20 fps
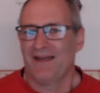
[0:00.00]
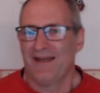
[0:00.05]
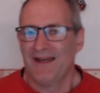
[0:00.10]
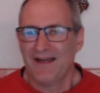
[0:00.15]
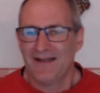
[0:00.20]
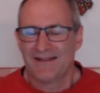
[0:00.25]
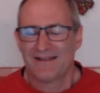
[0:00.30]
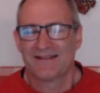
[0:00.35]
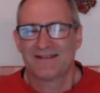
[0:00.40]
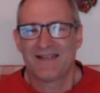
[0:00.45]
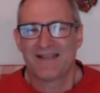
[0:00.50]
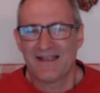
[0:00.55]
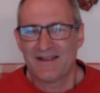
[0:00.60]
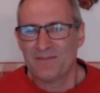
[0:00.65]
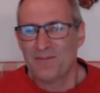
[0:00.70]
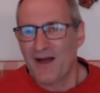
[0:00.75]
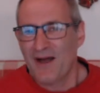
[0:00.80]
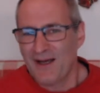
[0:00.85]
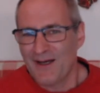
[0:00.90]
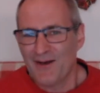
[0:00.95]
The sun
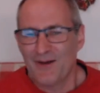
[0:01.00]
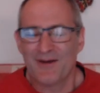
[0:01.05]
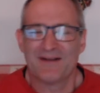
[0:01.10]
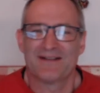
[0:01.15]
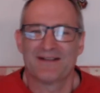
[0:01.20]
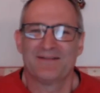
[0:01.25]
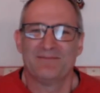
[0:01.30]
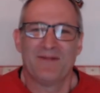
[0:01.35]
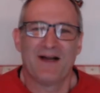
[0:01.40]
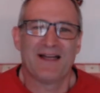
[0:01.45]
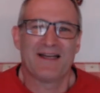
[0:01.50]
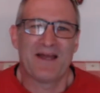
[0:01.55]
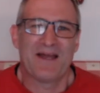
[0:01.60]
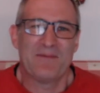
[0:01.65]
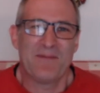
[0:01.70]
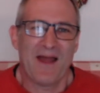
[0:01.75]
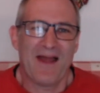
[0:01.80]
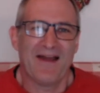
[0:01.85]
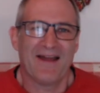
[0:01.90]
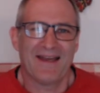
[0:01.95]
might come
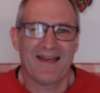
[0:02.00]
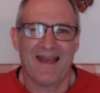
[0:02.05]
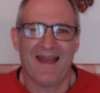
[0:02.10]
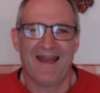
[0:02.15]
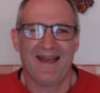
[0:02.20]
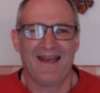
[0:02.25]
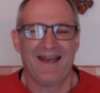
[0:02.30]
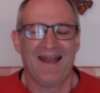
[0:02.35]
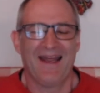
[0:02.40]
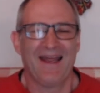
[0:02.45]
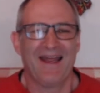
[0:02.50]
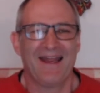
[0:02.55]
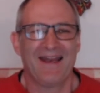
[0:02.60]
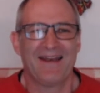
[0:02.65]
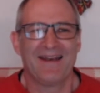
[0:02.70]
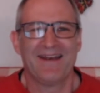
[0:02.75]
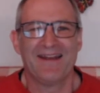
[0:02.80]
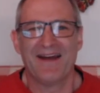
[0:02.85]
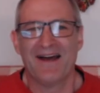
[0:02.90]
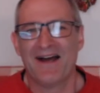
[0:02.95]
out again.
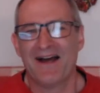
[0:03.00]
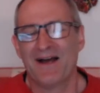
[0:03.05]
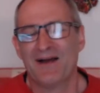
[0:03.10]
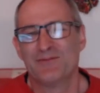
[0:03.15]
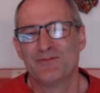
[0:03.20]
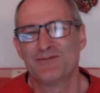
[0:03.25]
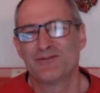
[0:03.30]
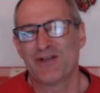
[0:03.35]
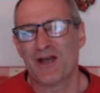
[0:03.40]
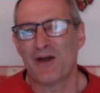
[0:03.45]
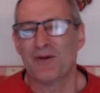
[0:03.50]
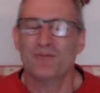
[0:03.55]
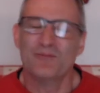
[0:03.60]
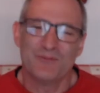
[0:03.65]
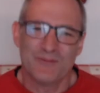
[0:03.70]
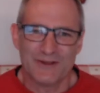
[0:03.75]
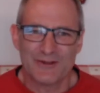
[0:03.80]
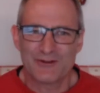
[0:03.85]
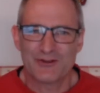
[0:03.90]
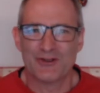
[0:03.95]
And so
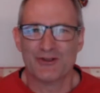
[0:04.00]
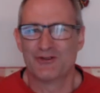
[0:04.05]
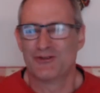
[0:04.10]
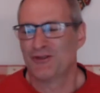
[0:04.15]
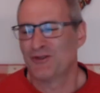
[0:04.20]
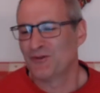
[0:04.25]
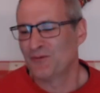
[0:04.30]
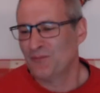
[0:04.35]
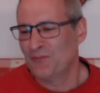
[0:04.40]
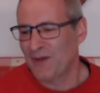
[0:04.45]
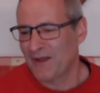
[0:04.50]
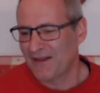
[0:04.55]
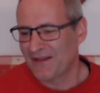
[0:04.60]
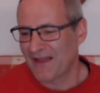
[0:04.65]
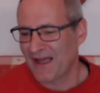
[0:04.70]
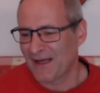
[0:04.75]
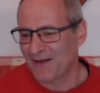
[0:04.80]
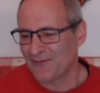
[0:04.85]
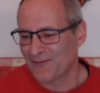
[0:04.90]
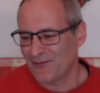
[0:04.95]
it's good to be
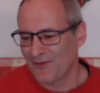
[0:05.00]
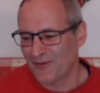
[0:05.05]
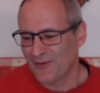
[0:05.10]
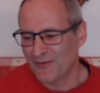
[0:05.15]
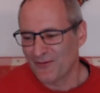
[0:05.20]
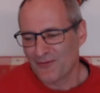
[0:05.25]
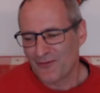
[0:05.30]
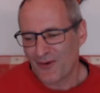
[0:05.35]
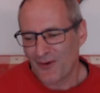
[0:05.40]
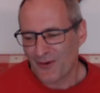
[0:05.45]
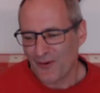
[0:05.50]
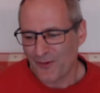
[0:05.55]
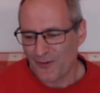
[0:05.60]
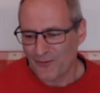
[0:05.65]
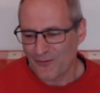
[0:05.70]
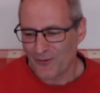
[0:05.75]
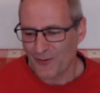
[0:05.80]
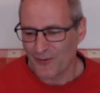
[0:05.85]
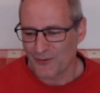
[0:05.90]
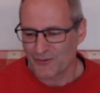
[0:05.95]
thankful for
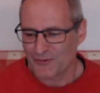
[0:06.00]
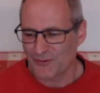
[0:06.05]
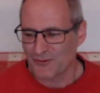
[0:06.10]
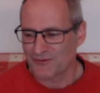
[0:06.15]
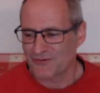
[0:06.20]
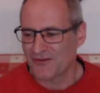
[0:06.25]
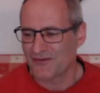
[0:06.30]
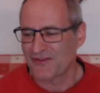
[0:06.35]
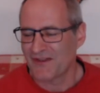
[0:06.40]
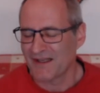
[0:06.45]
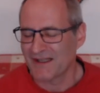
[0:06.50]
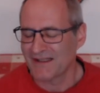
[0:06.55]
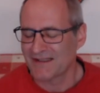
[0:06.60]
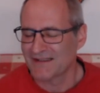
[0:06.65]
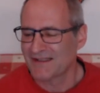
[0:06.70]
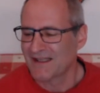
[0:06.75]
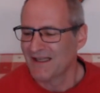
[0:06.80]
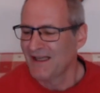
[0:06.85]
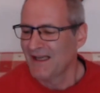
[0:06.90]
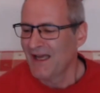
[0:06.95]
all sorts of
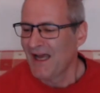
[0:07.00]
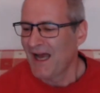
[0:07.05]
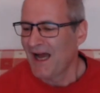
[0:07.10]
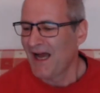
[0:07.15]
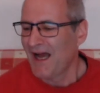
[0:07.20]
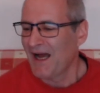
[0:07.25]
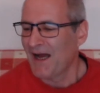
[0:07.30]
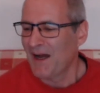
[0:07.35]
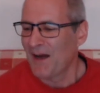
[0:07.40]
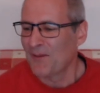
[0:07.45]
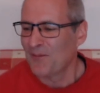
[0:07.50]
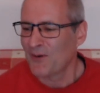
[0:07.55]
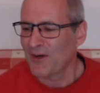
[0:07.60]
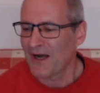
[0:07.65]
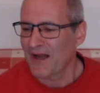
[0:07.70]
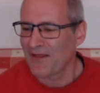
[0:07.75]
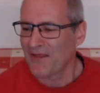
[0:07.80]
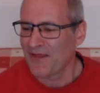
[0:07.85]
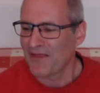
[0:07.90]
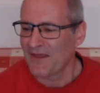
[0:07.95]
things. What
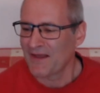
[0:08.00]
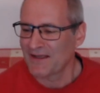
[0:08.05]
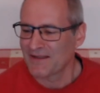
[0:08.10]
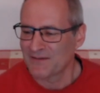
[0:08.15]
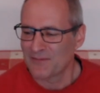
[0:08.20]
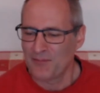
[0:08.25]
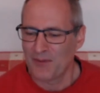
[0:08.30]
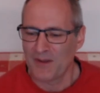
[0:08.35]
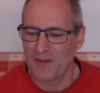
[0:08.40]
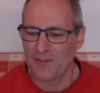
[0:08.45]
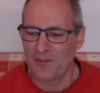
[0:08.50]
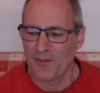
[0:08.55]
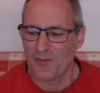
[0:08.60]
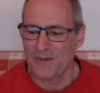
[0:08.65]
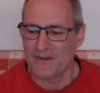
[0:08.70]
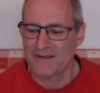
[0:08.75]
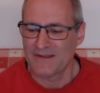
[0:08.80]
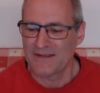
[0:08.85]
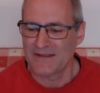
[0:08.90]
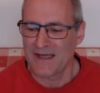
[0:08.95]
other things have people
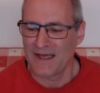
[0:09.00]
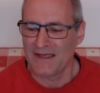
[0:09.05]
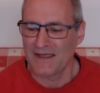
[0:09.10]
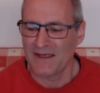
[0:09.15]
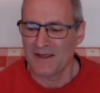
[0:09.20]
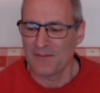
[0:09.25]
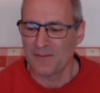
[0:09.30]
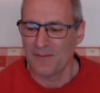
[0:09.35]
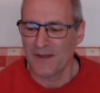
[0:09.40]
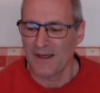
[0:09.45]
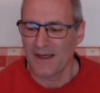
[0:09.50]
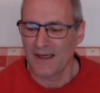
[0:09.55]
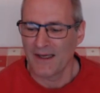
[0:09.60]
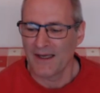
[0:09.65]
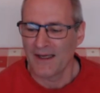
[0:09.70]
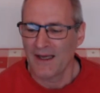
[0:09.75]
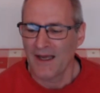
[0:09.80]
been sending me?